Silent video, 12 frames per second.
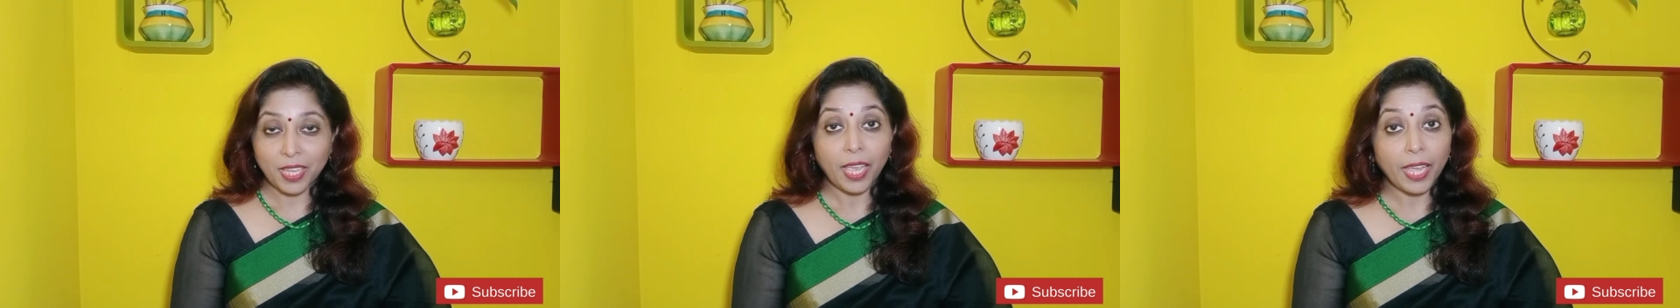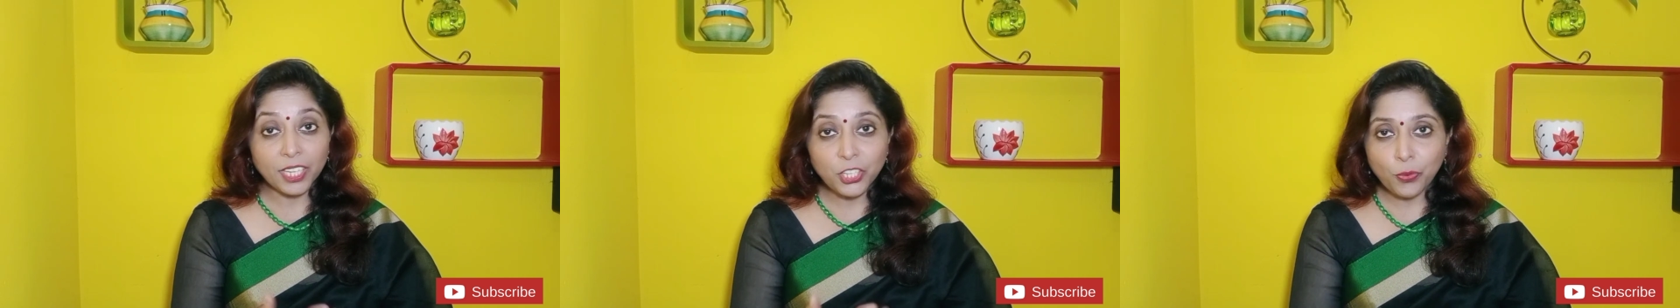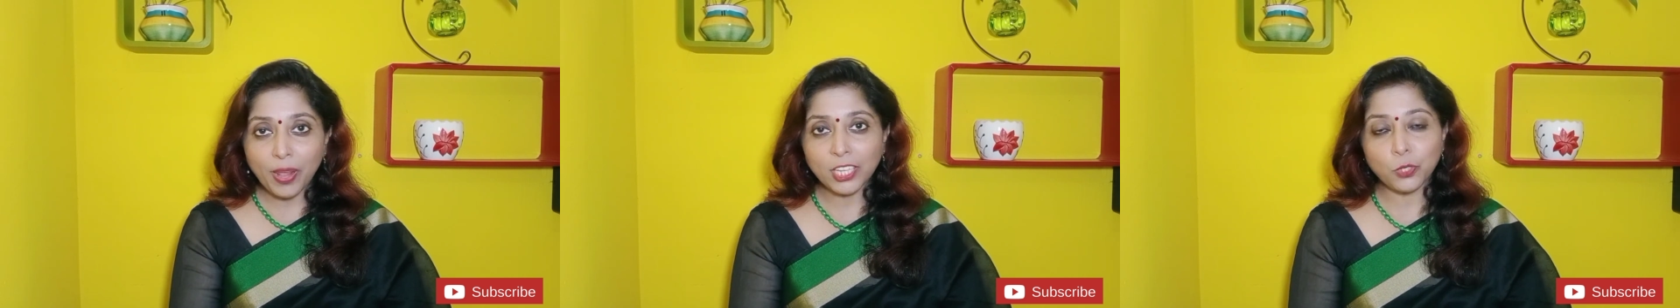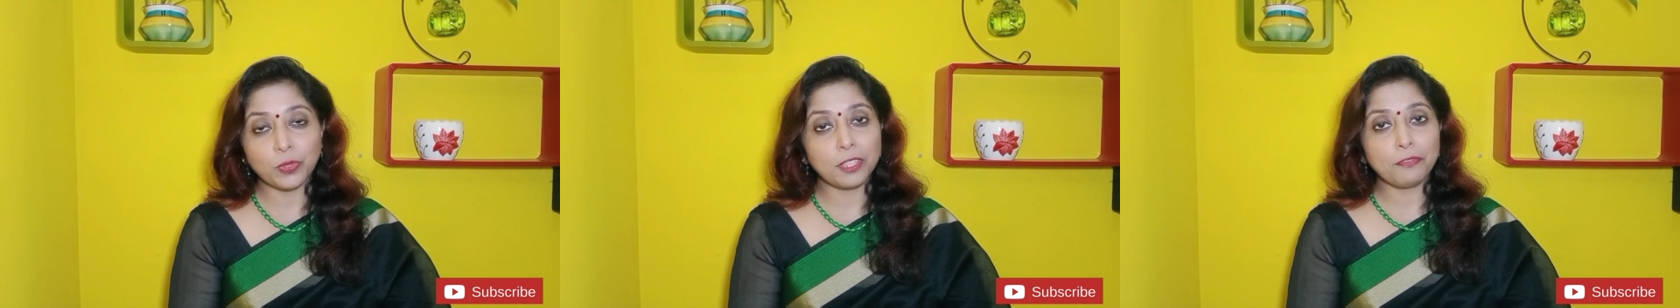interact
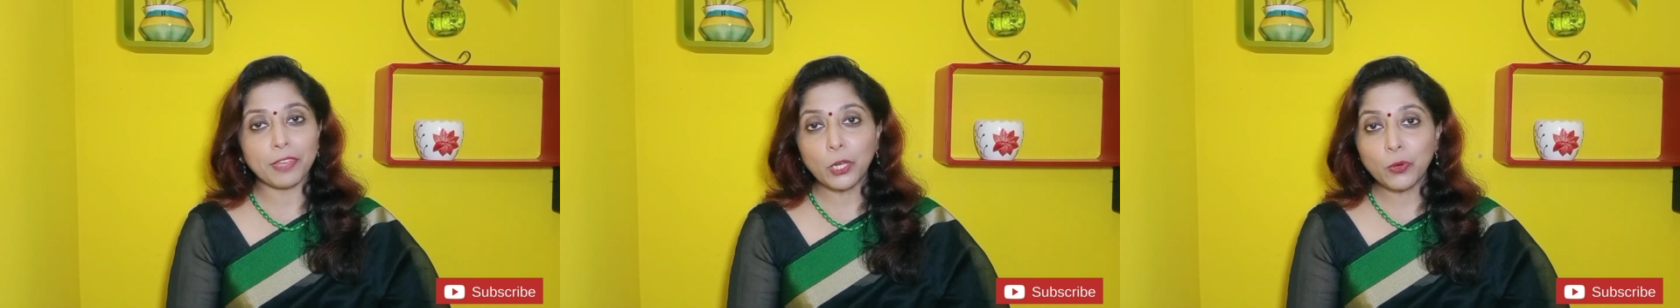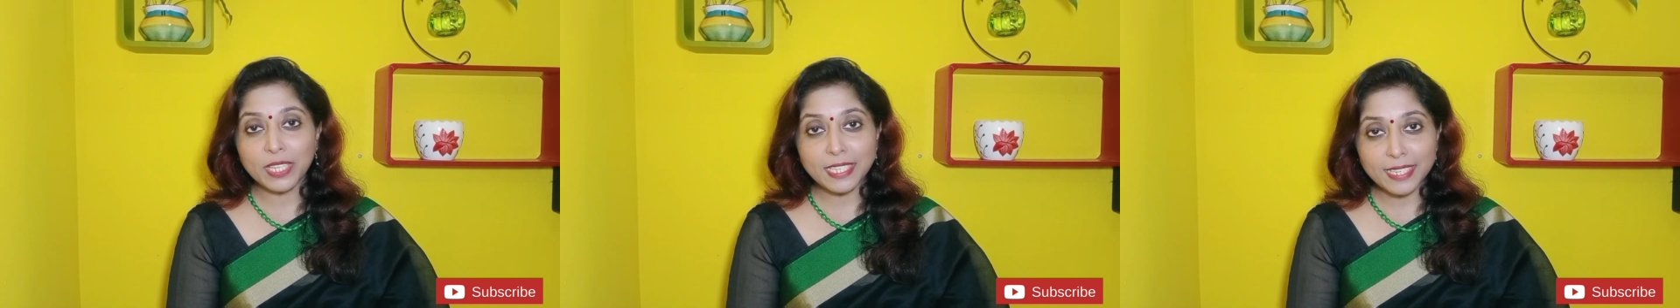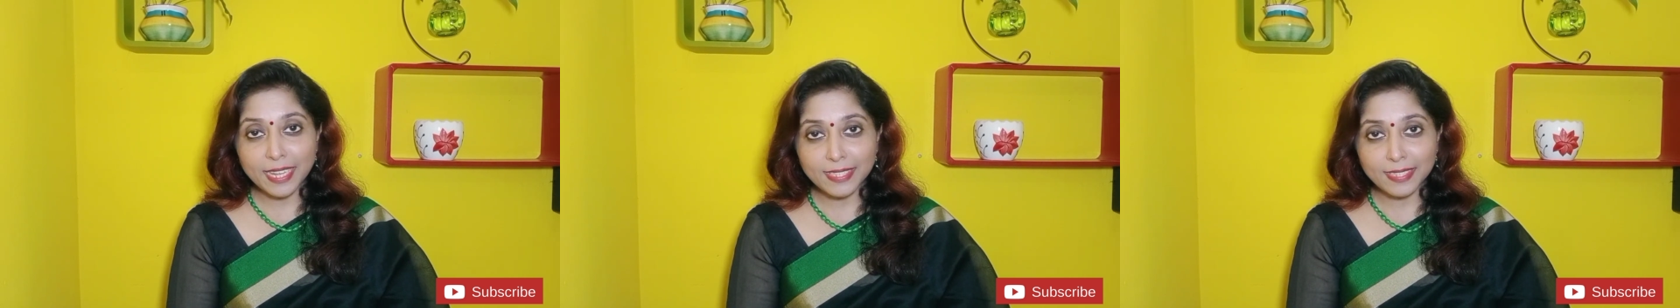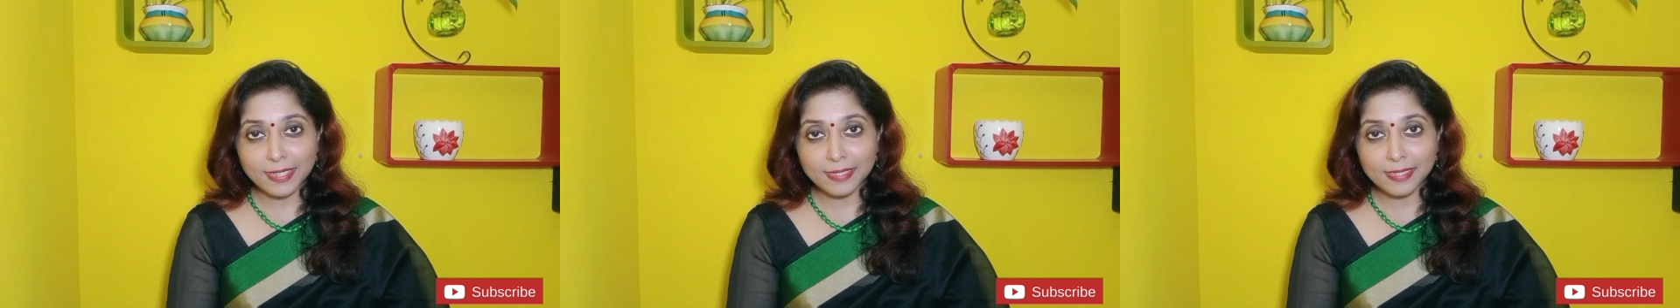with the fellow
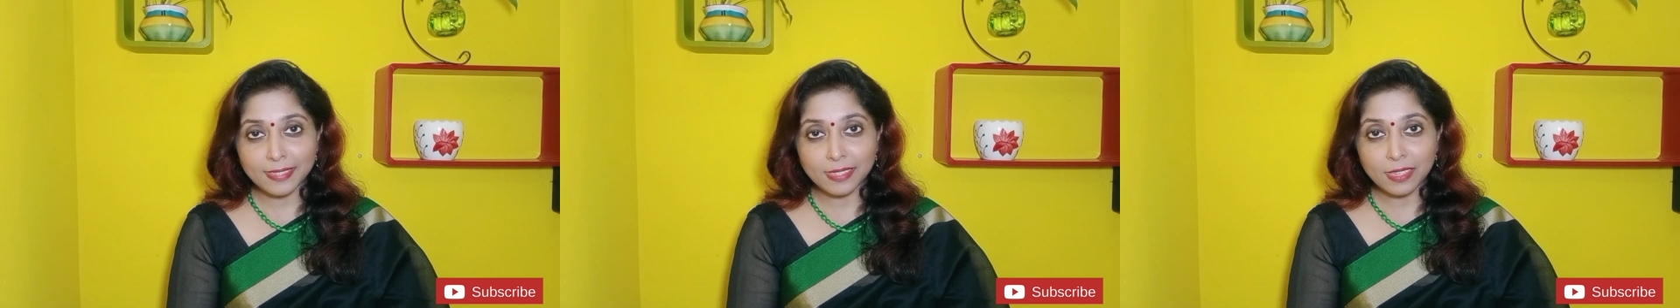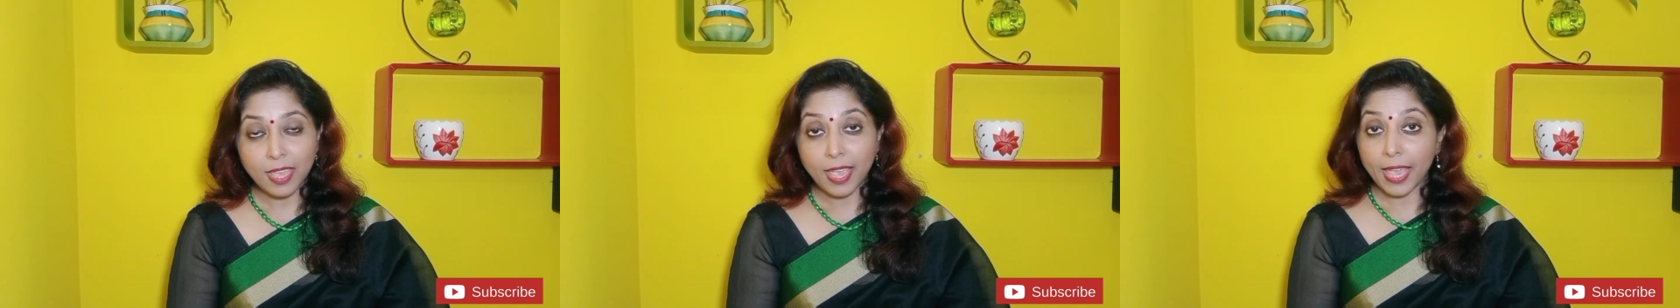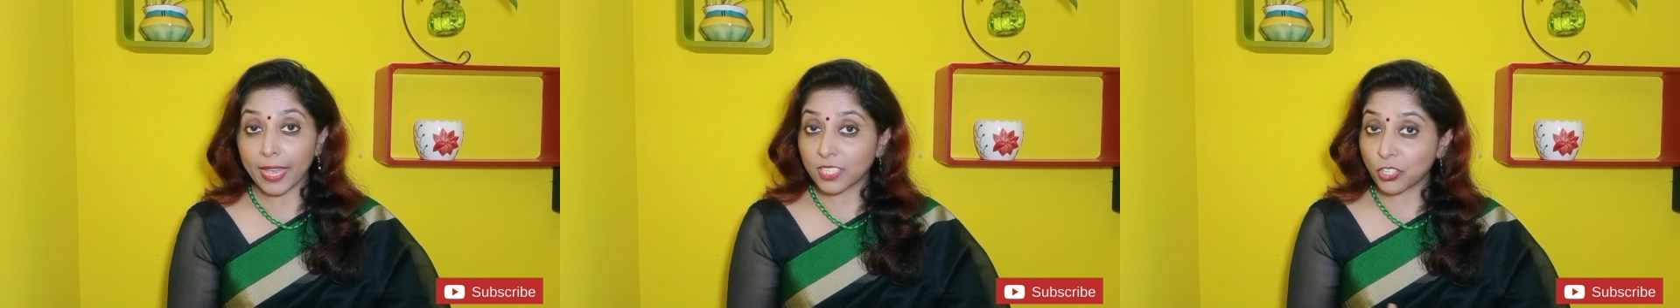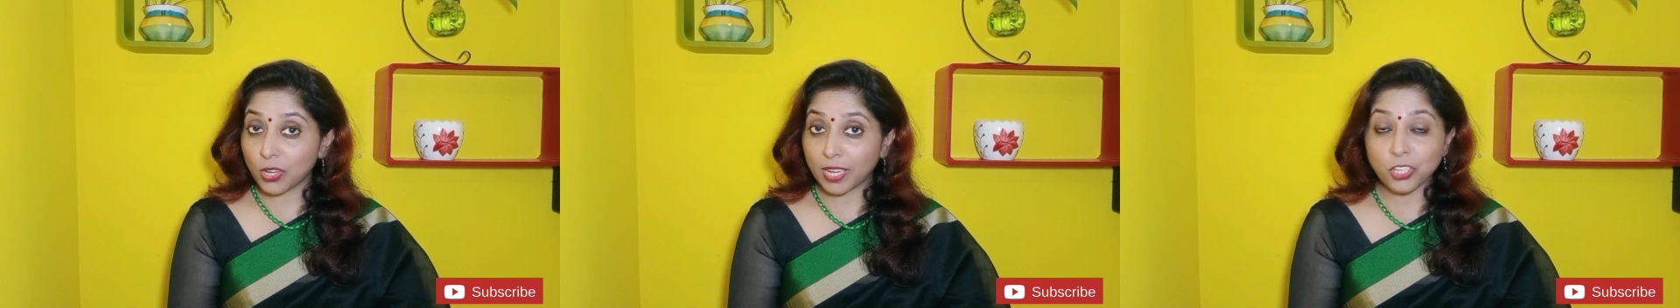contestants,
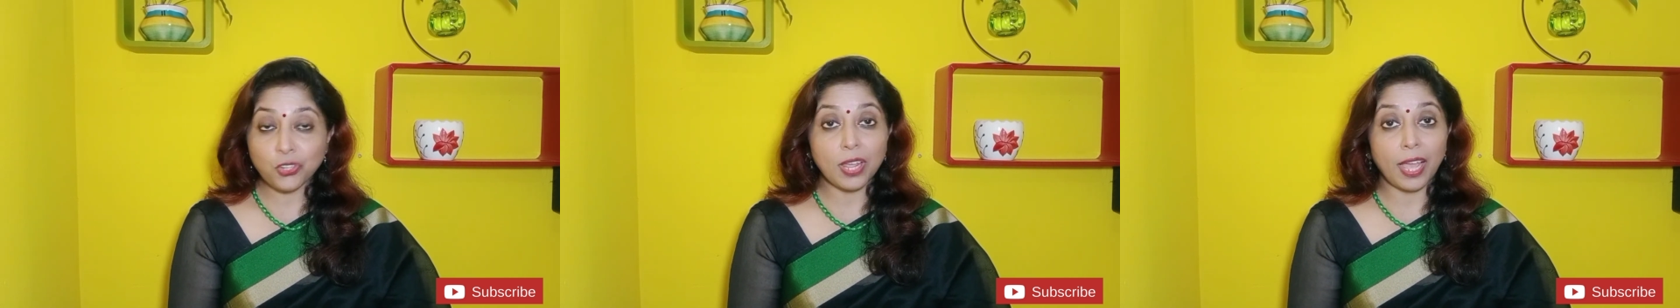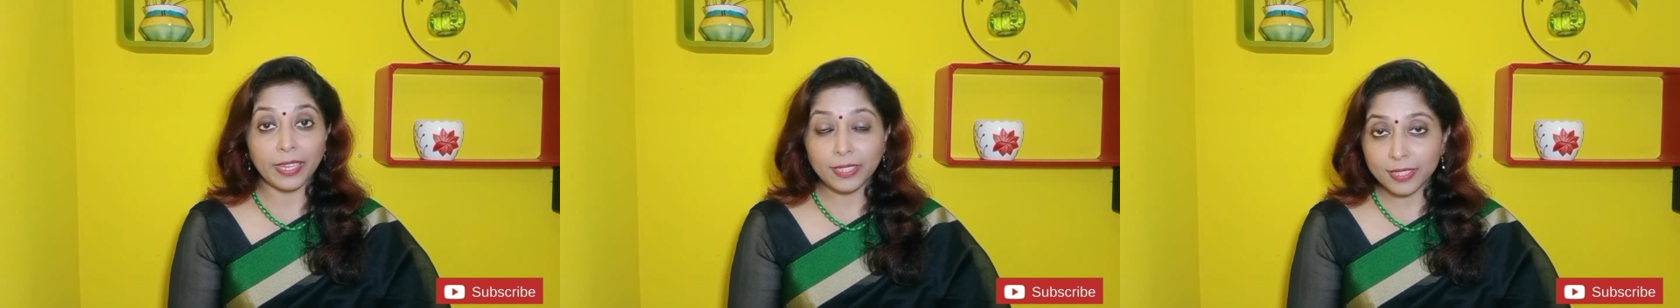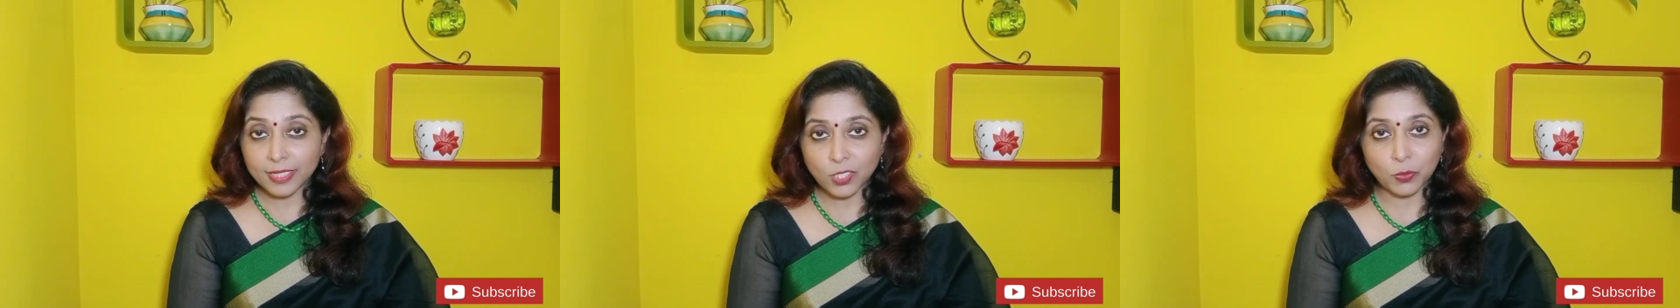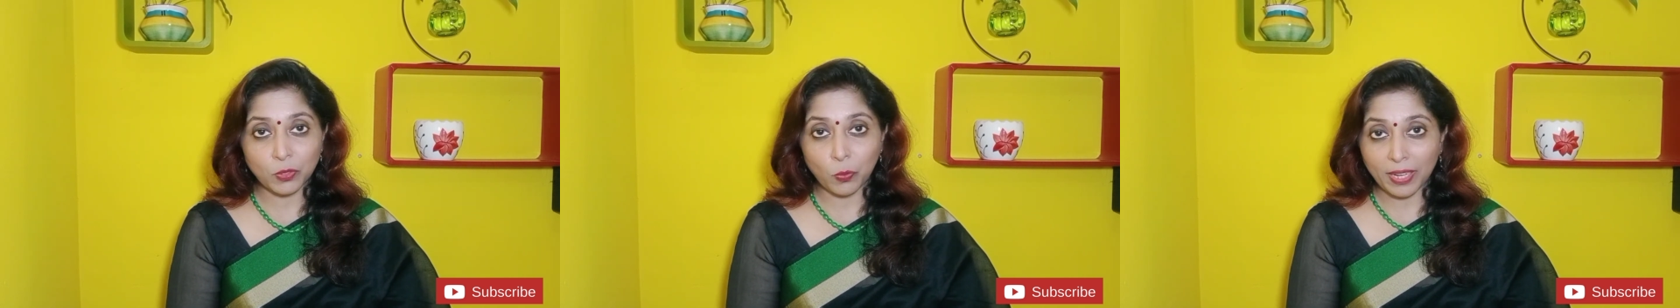exchange ideas
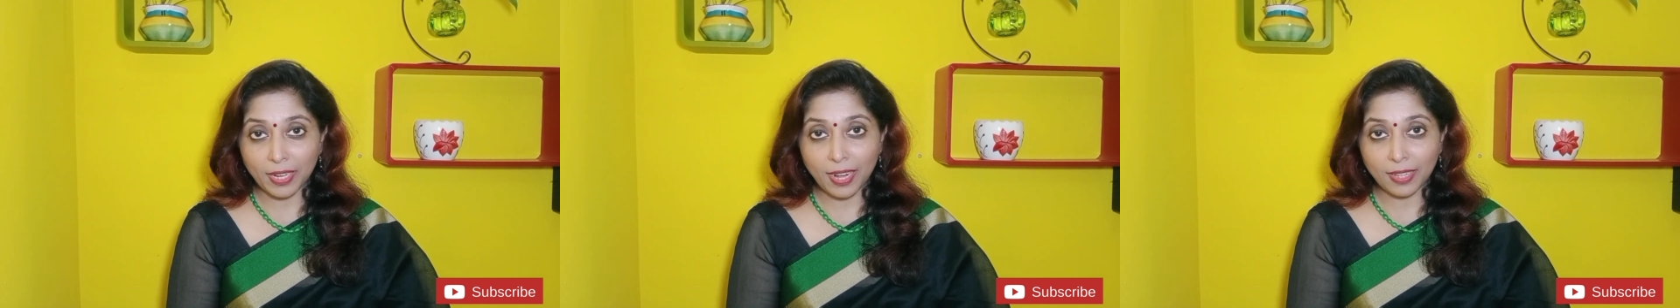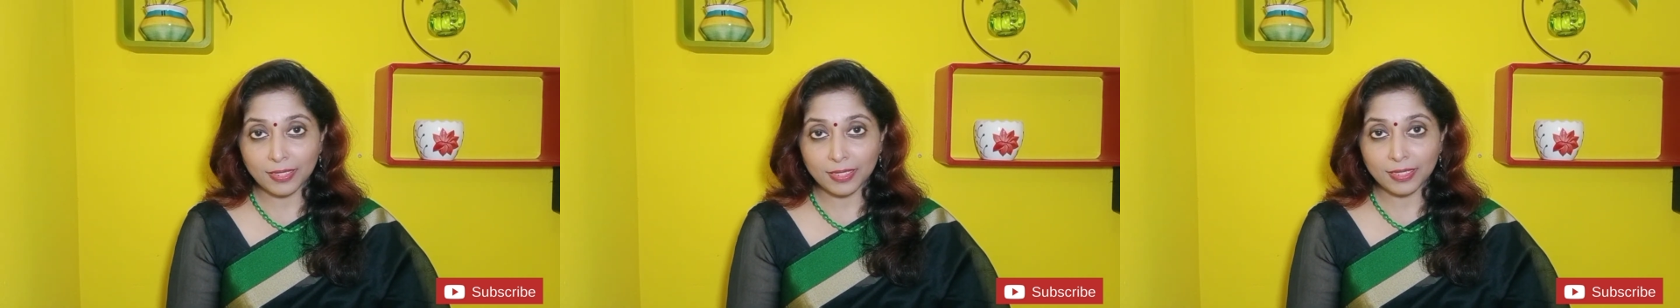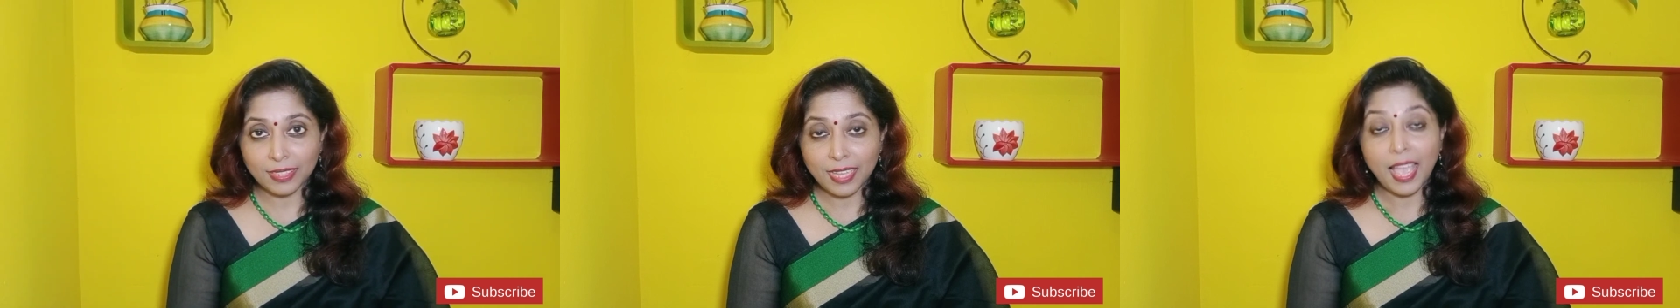with one another,